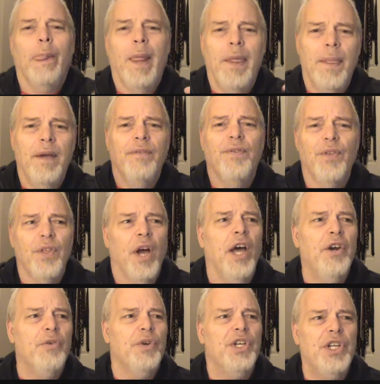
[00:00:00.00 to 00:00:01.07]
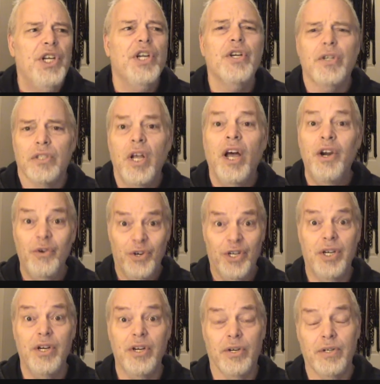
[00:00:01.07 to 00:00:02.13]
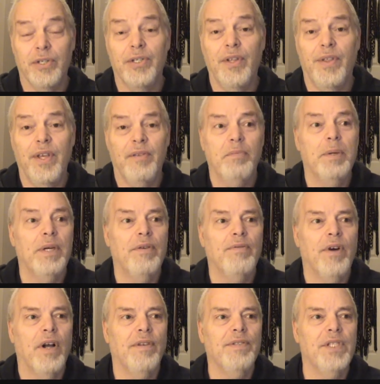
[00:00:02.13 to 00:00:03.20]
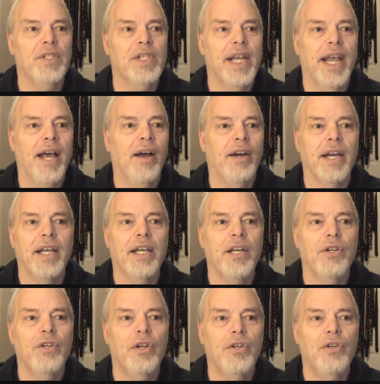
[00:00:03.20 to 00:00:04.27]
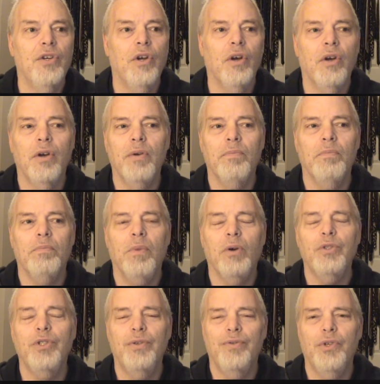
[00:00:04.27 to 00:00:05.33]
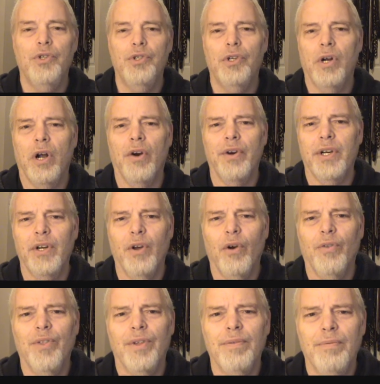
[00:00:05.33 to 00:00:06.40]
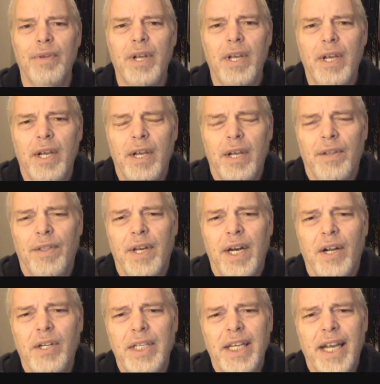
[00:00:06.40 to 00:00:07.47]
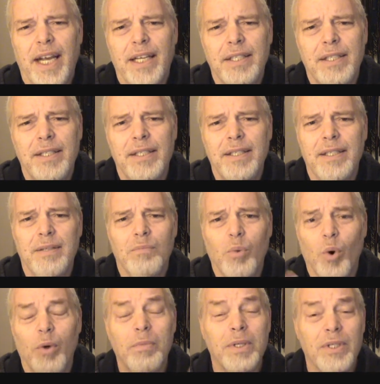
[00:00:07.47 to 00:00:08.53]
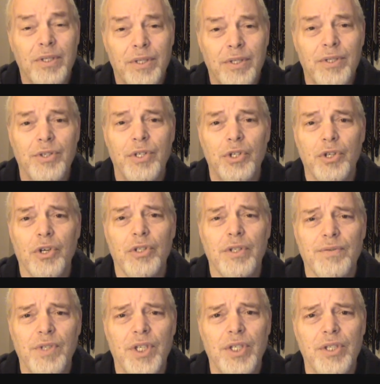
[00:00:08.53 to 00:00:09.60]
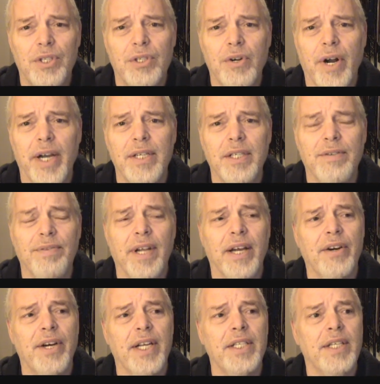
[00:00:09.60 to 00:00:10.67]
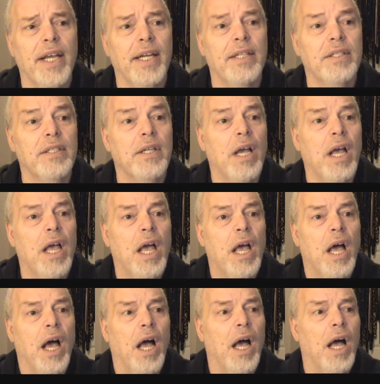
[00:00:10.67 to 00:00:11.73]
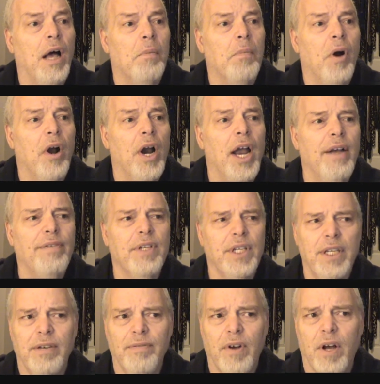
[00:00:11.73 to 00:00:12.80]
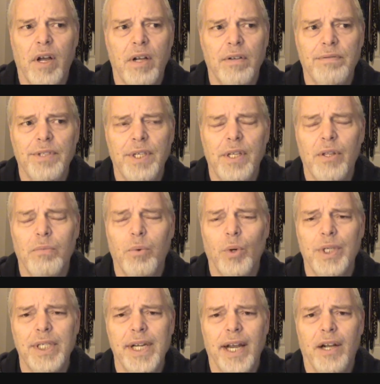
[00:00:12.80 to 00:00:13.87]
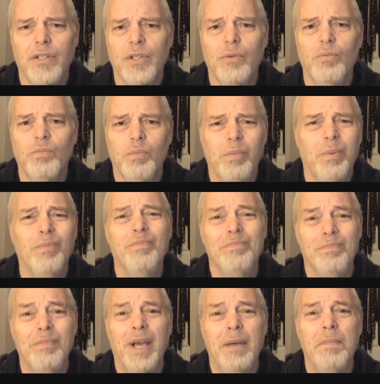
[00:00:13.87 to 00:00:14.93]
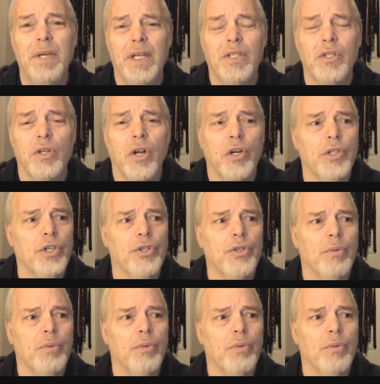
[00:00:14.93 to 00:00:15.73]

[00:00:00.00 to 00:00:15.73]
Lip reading: that for the 100 years that they've been involved in scouting, and you know, most of you should already know that LDS, Mormons, the Church of Jesus Christ of Latter-day Saints, are heavily involved in the Boy Scouts and maybe its largest